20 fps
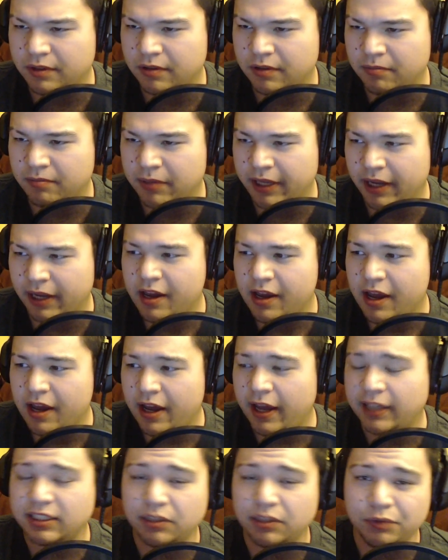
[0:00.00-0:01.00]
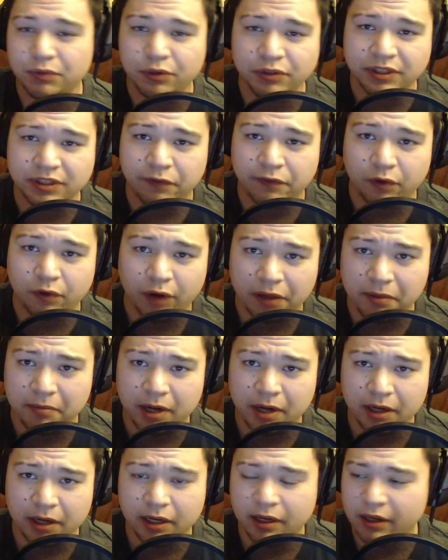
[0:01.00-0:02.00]
But yeah, as someone who's never read the
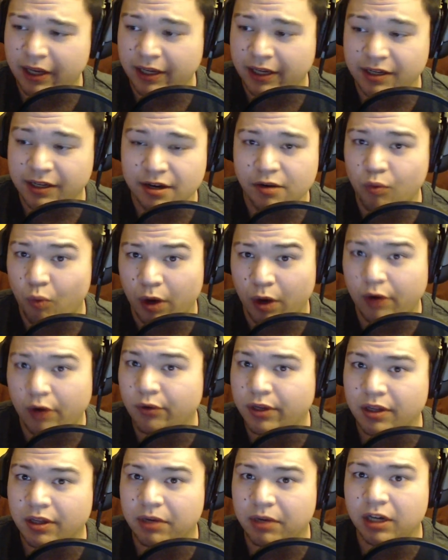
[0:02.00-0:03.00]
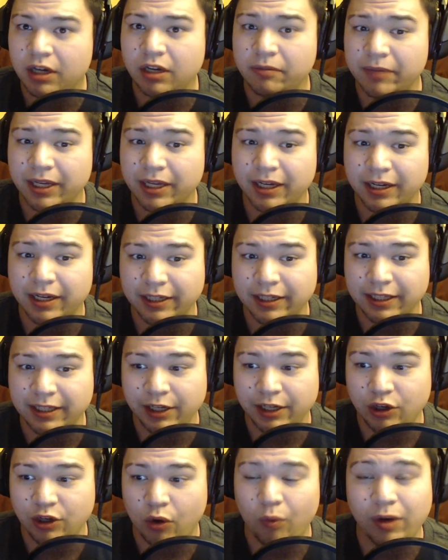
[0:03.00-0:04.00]
manga and didn't want to read the manga because I
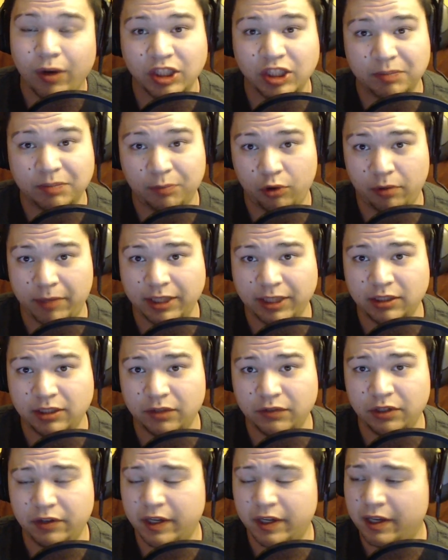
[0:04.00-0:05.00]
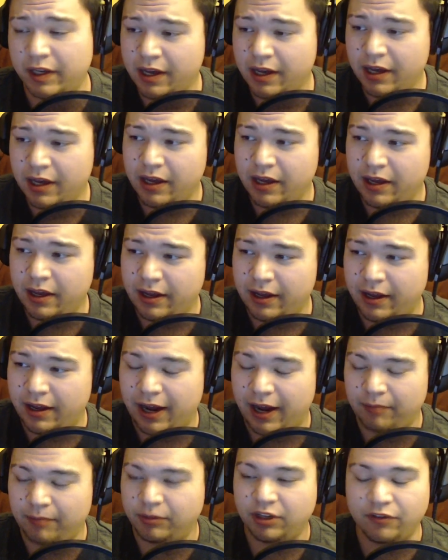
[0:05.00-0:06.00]
don't want to spoil myself to it,
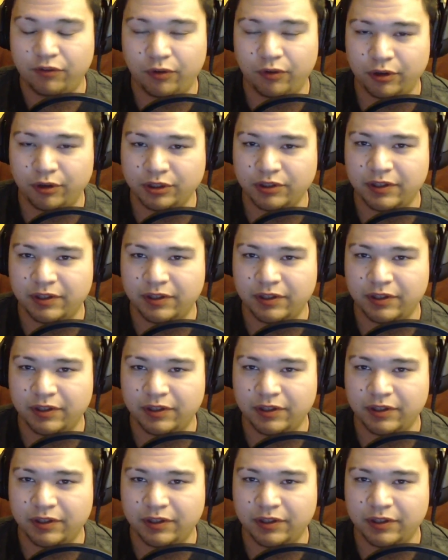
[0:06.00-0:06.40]
I'm looking forward to it.